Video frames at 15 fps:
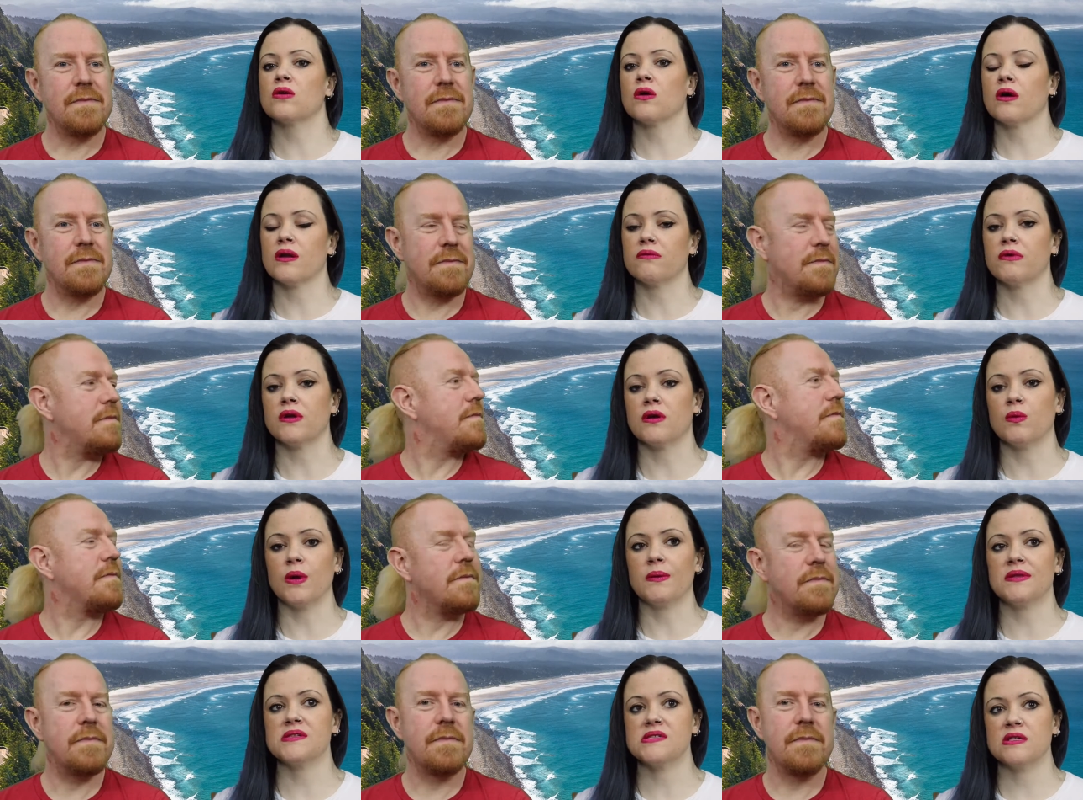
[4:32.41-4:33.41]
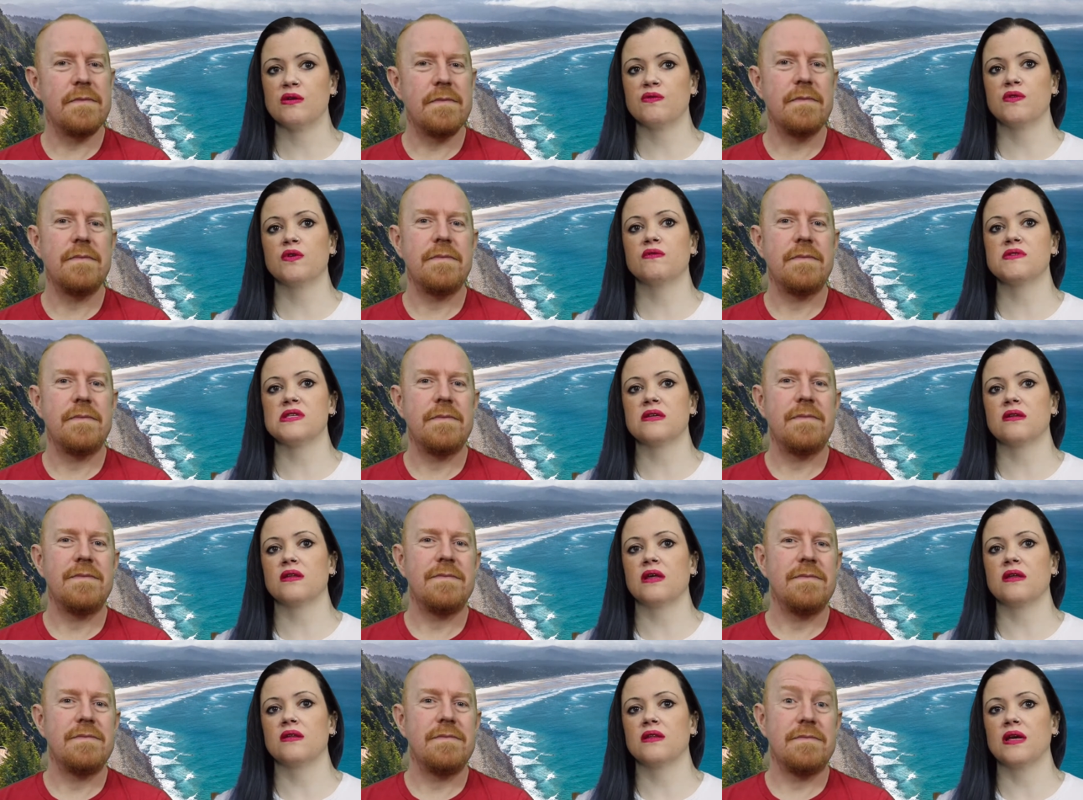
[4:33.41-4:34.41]
Speaker 1: kind of running away with itself and obviously
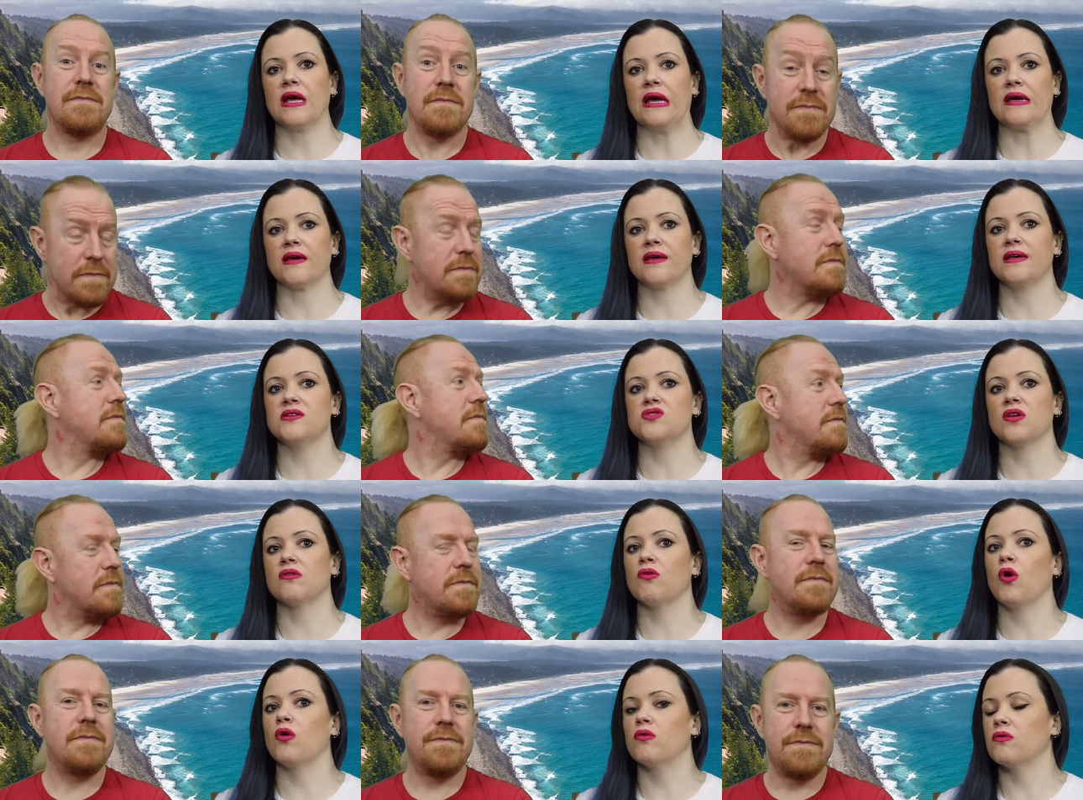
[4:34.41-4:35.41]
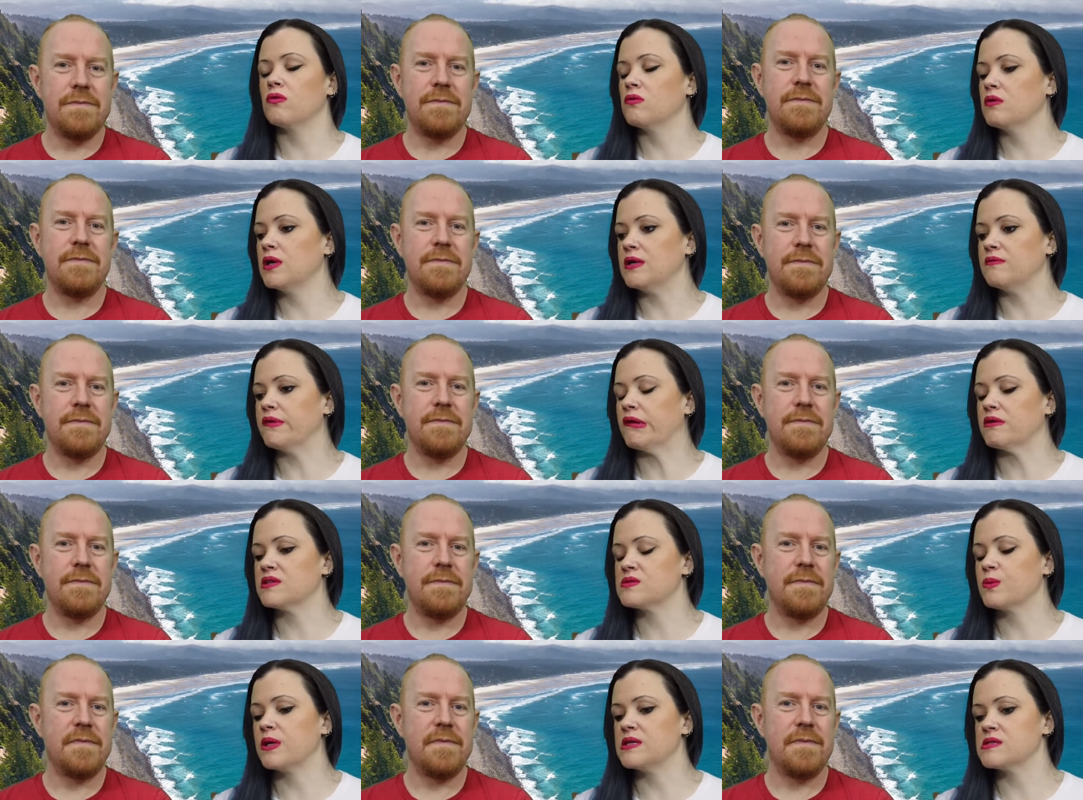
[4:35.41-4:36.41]
they, they egg each other on in
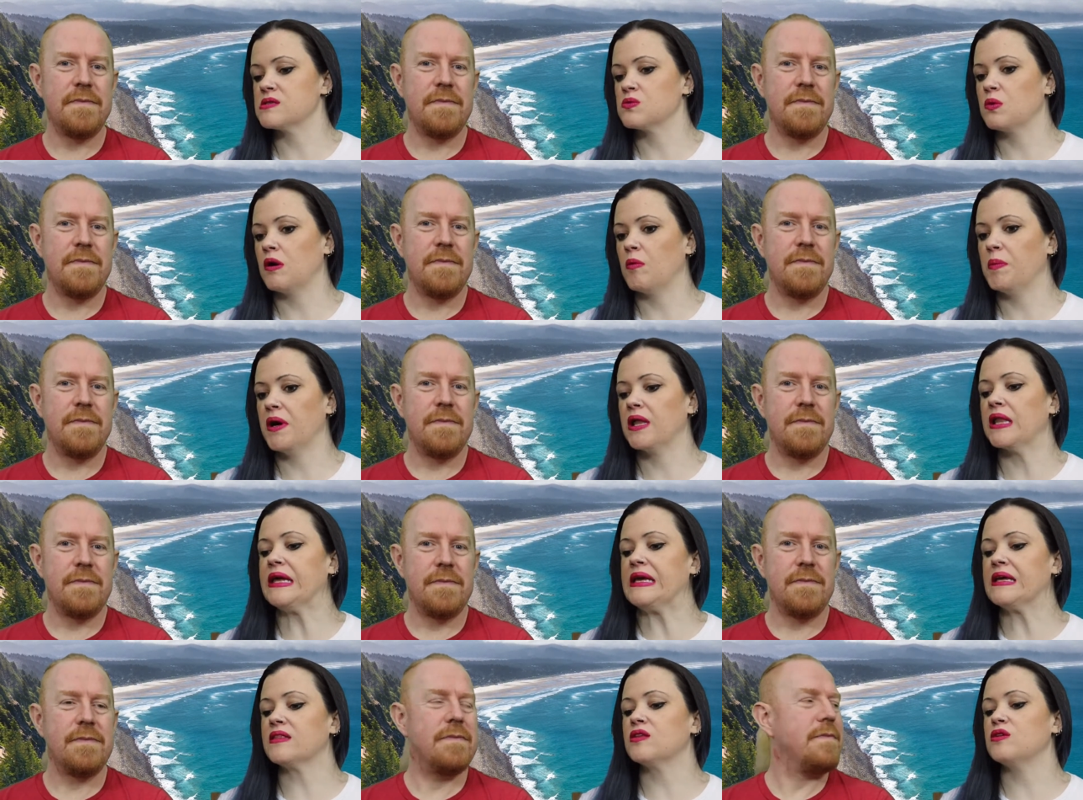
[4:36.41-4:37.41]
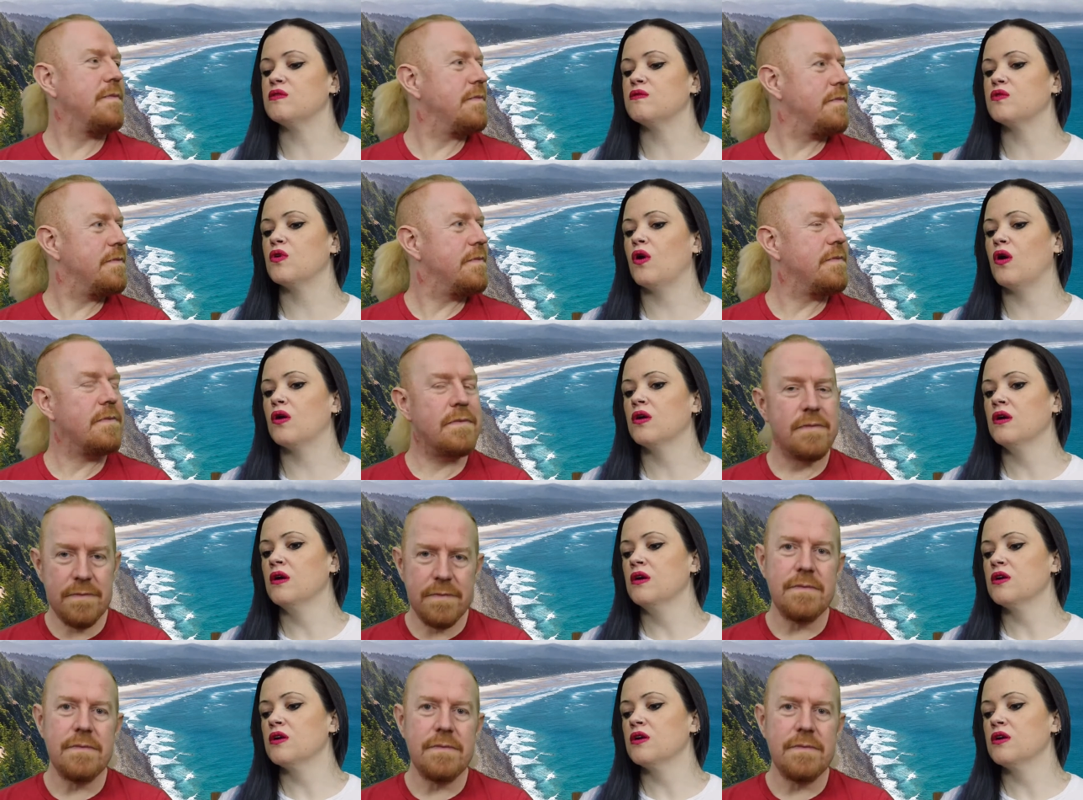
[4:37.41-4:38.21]
various ways as well but I like it that you've got